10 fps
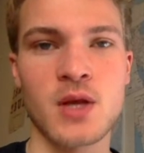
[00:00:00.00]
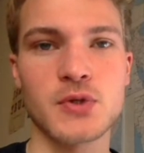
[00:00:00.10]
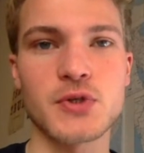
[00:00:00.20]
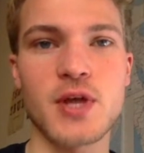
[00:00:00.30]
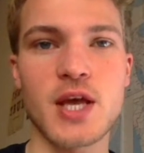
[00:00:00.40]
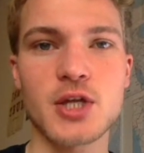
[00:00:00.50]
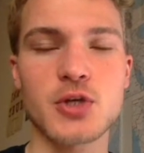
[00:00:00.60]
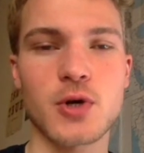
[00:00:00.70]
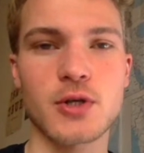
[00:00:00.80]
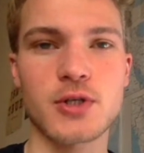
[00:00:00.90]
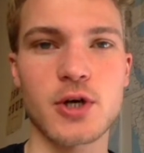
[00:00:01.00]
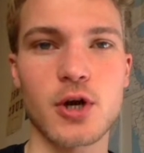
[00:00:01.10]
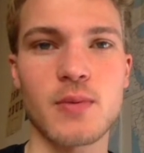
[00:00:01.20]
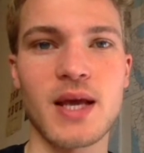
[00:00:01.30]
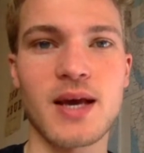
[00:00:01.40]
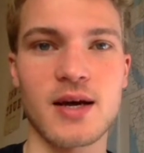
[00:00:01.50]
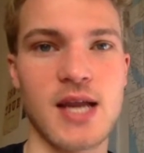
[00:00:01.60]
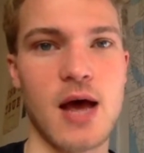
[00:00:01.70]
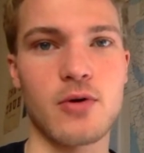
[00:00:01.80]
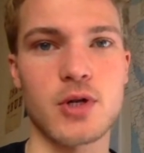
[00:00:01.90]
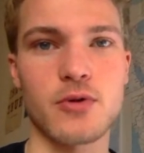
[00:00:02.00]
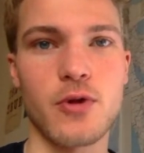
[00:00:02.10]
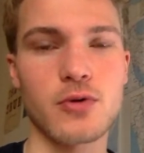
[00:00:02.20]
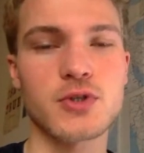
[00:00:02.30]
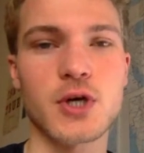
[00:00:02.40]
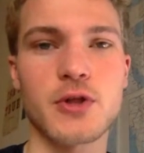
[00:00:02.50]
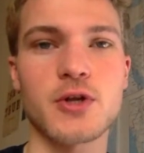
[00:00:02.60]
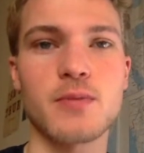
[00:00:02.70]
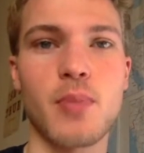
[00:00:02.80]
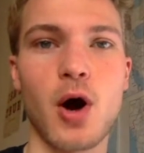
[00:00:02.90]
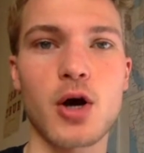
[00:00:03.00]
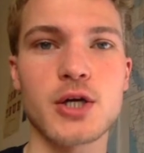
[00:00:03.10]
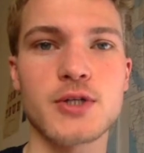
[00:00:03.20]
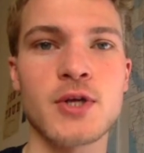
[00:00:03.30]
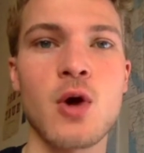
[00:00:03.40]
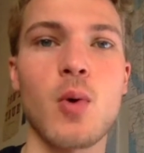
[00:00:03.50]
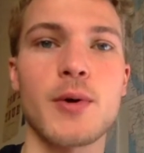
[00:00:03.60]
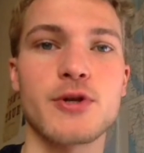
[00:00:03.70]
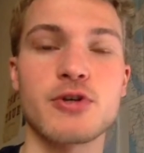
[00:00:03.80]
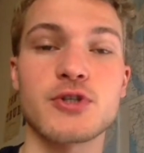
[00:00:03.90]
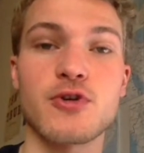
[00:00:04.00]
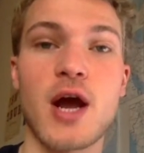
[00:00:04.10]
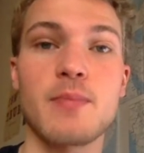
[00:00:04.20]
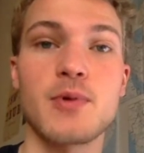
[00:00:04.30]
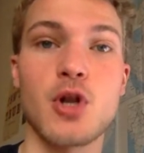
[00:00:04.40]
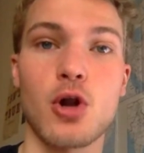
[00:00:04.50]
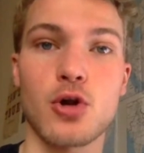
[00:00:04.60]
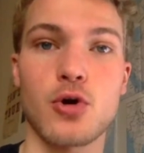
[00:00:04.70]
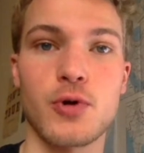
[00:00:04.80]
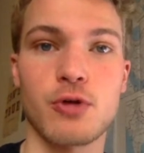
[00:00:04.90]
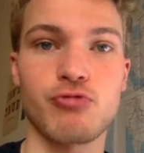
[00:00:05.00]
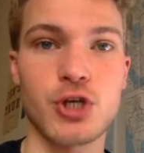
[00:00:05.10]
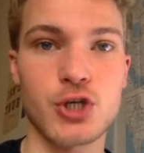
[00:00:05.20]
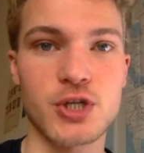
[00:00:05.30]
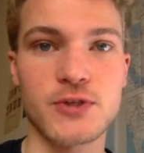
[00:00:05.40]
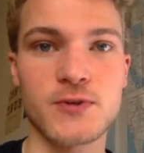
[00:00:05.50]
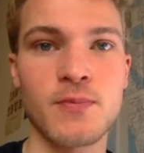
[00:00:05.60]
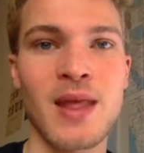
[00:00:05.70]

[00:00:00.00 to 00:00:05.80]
So the introns are going to be cut out. Those are the parts where we transcribe non-coding regions.